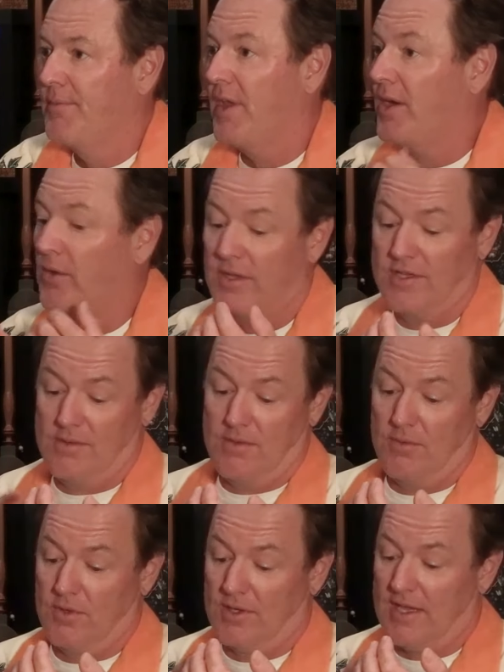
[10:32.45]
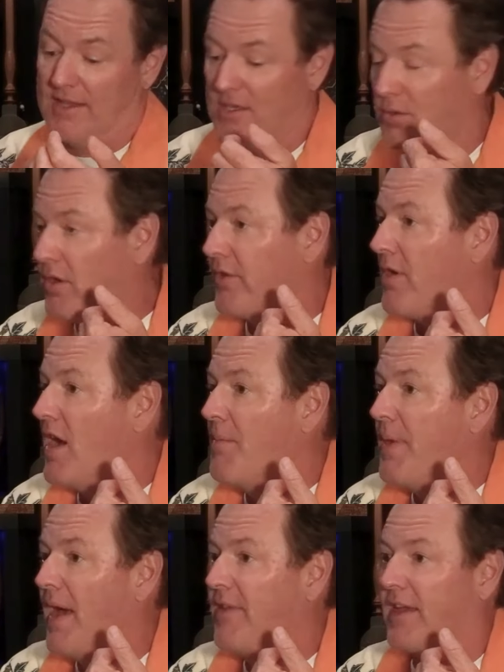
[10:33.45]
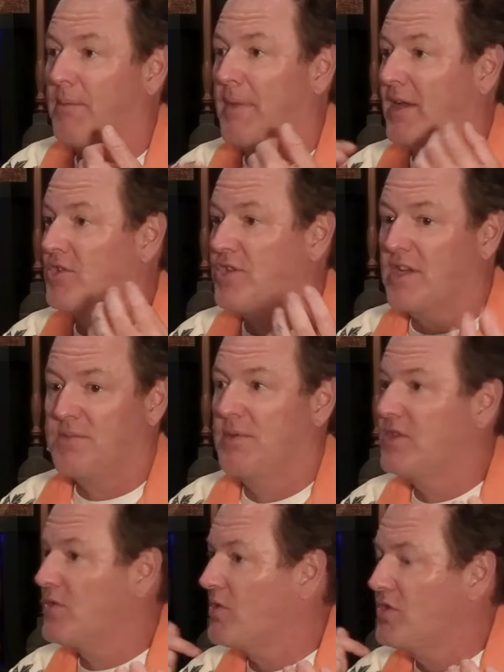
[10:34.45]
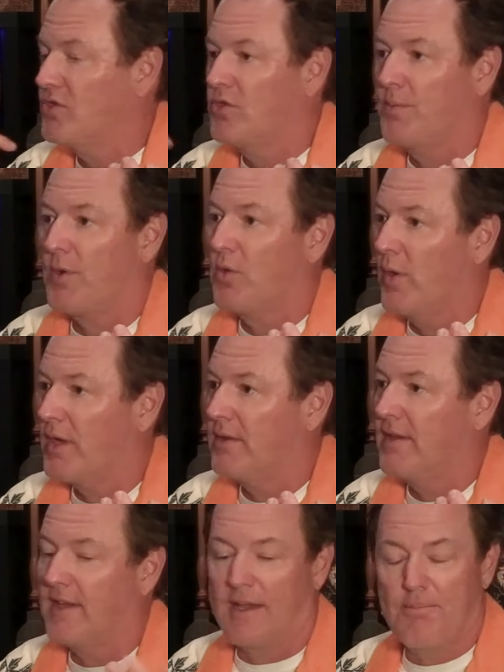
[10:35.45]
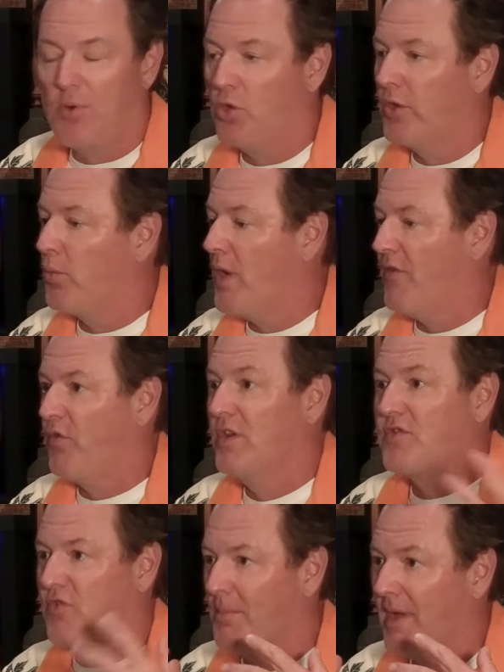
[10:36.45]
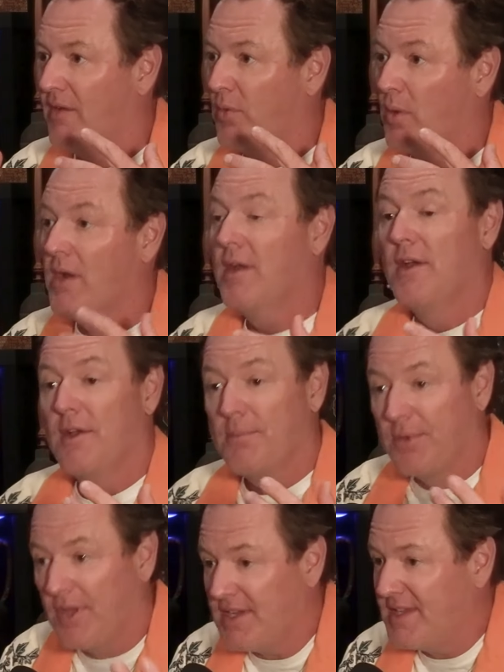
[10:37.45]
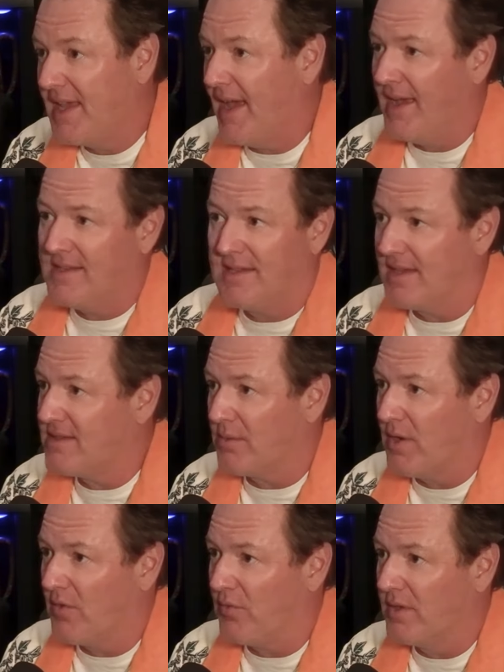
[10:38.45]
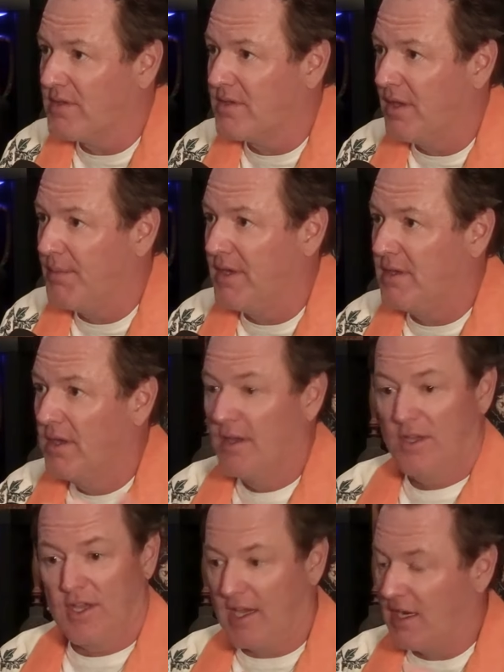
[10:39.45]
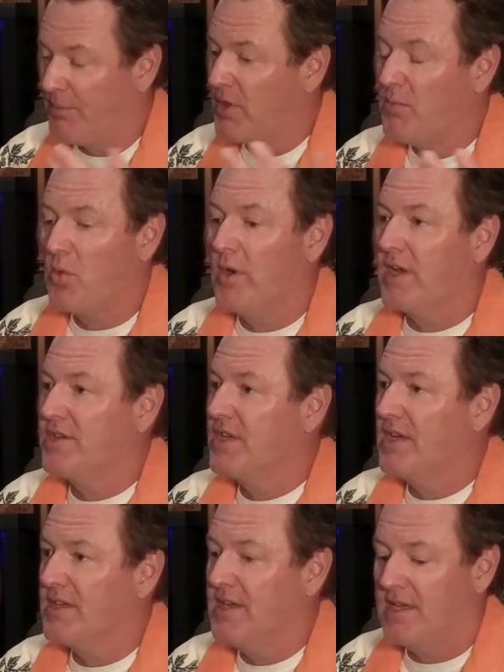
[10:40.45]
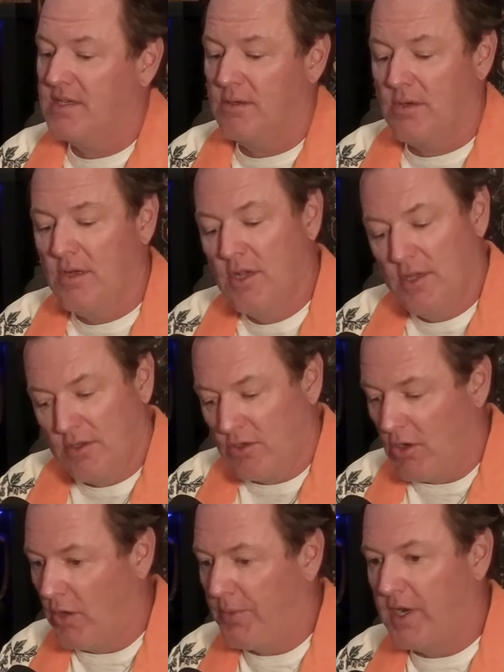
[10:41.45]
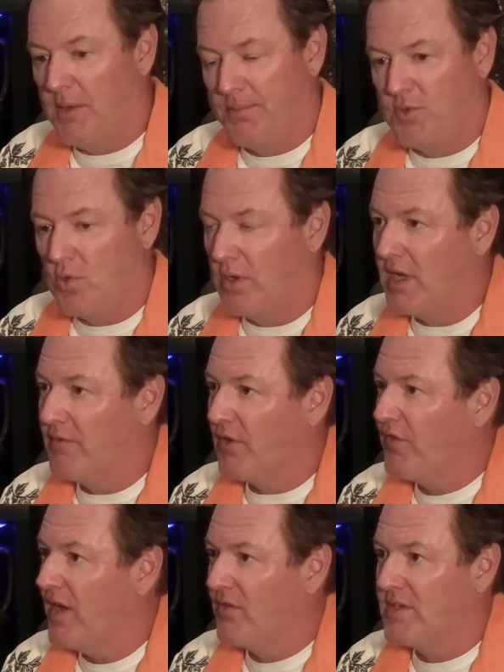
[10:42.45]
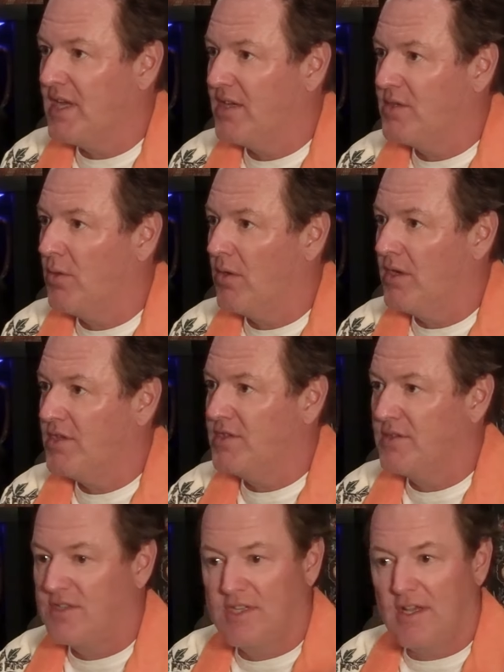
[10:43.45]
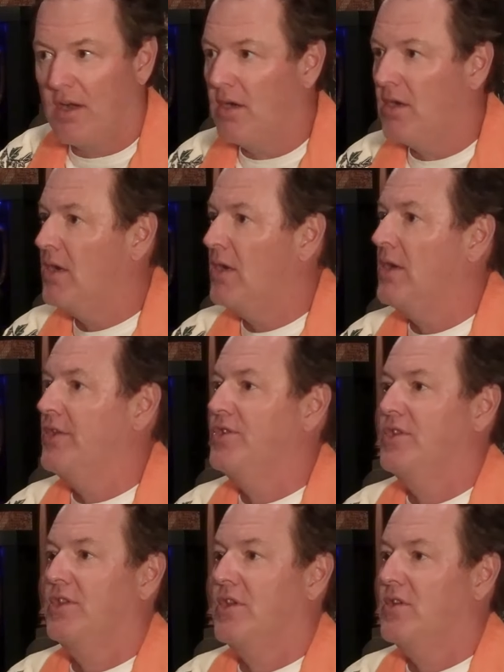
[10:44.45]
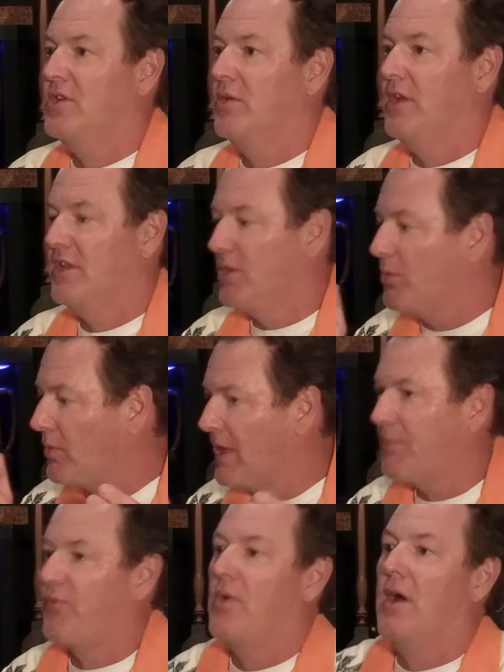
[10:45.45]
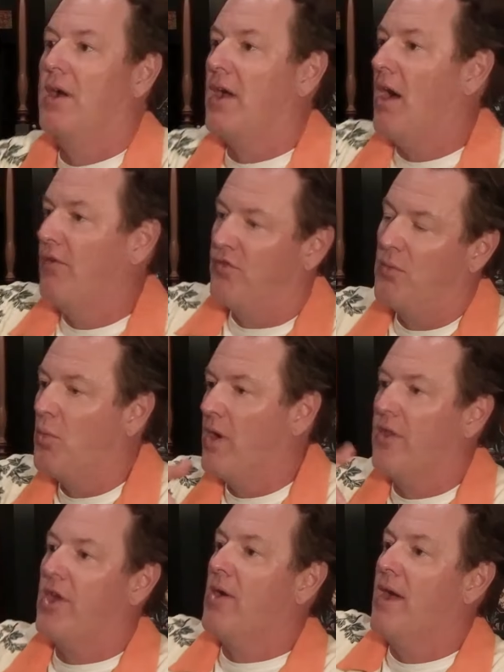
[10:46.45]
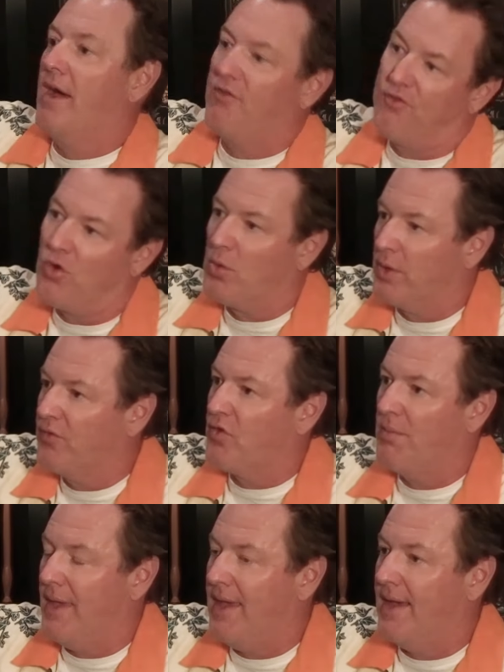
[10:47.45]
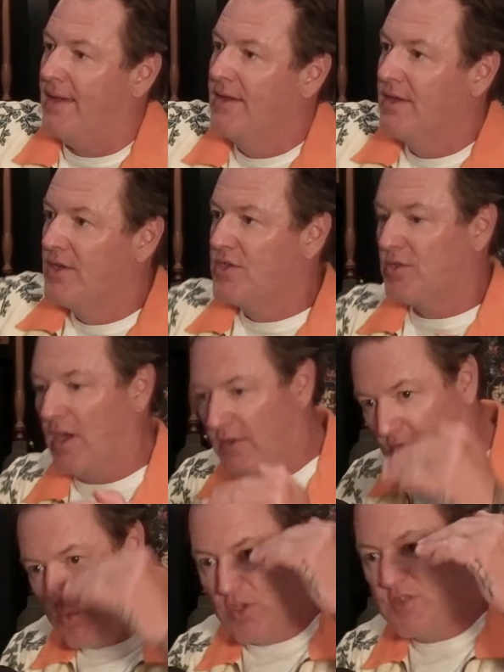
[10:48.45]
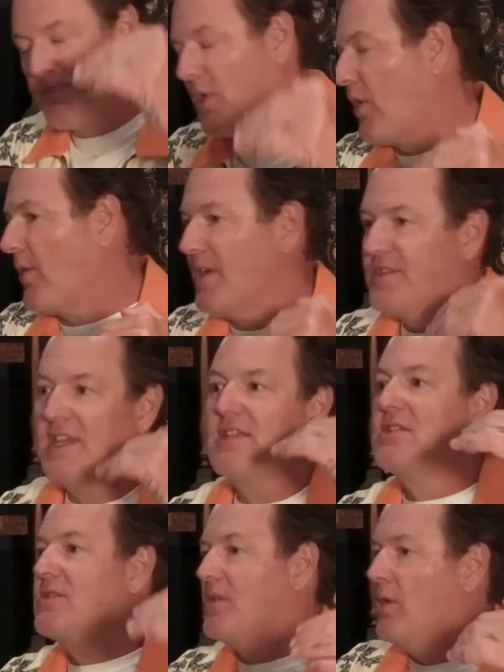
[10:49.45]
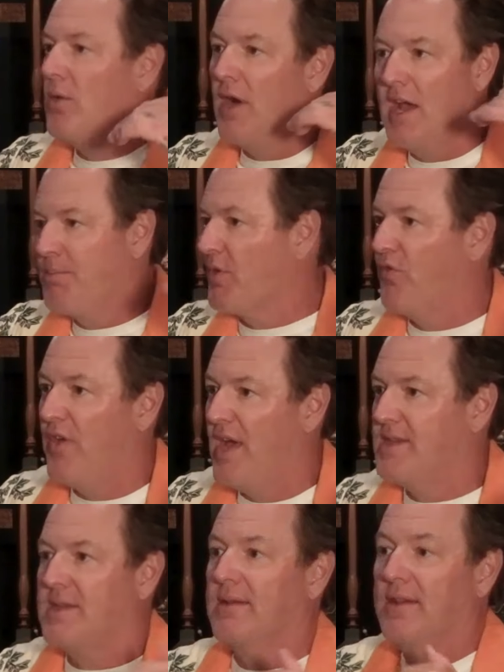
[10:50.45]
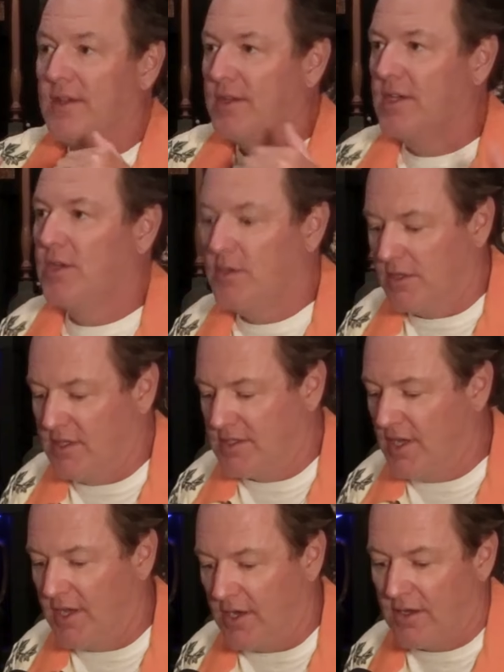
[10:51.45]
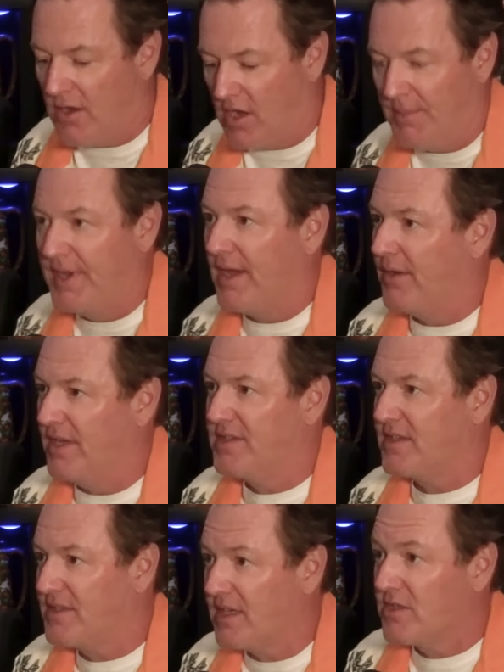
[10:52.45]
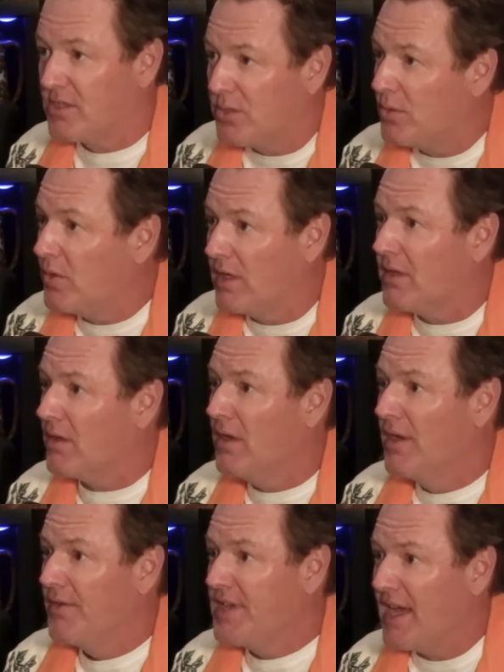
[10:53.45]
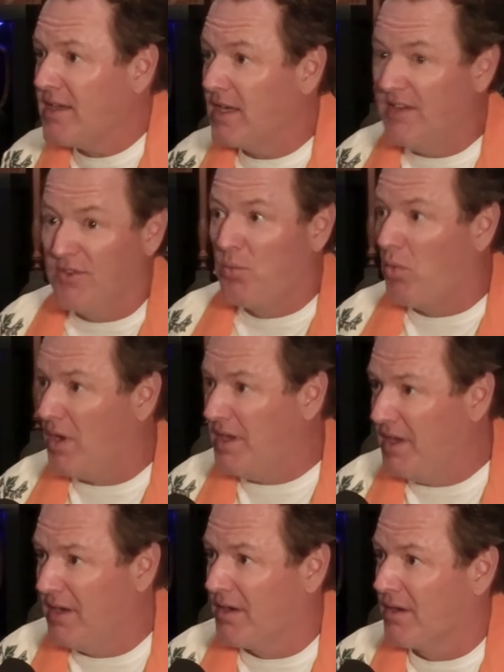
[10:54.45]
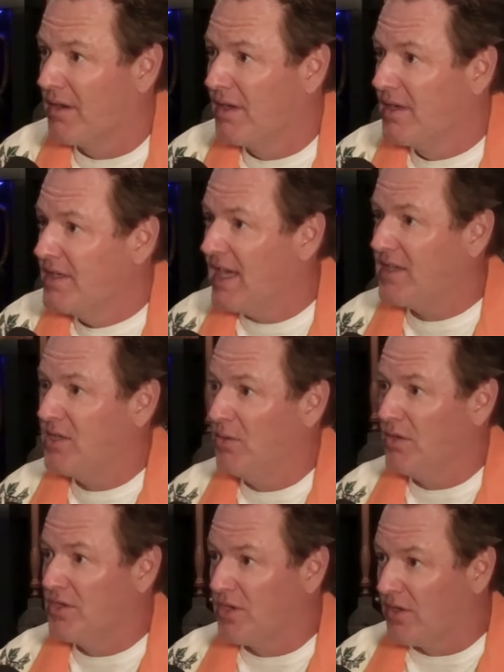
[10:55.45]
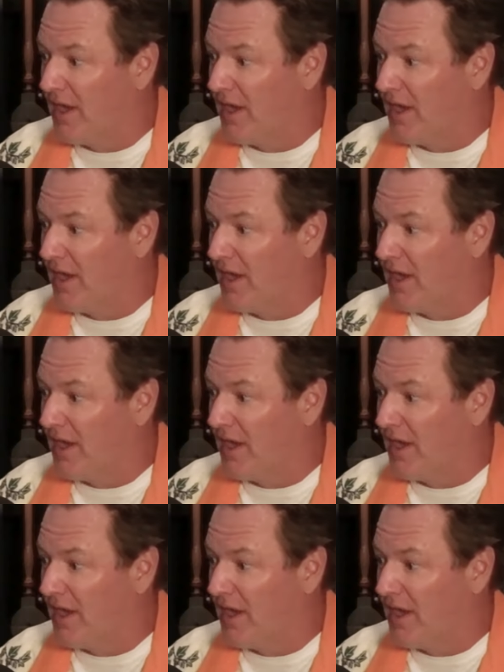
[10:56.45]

Not only can they do it on their iPad, they can make adjustments super quickly, they can pull in reference from everywhere, plus the access to reference. I mean, you get up in the morning as a young tattooer, you open up 20 of your favorite tattoo artists, you see all the shit they're doing, and you leapfrog from where they're at forward from that. So everyone's progressing so hyper fast. And you, it's not uncommon nowadays. I see a two year, tat, even one year tattooers, you're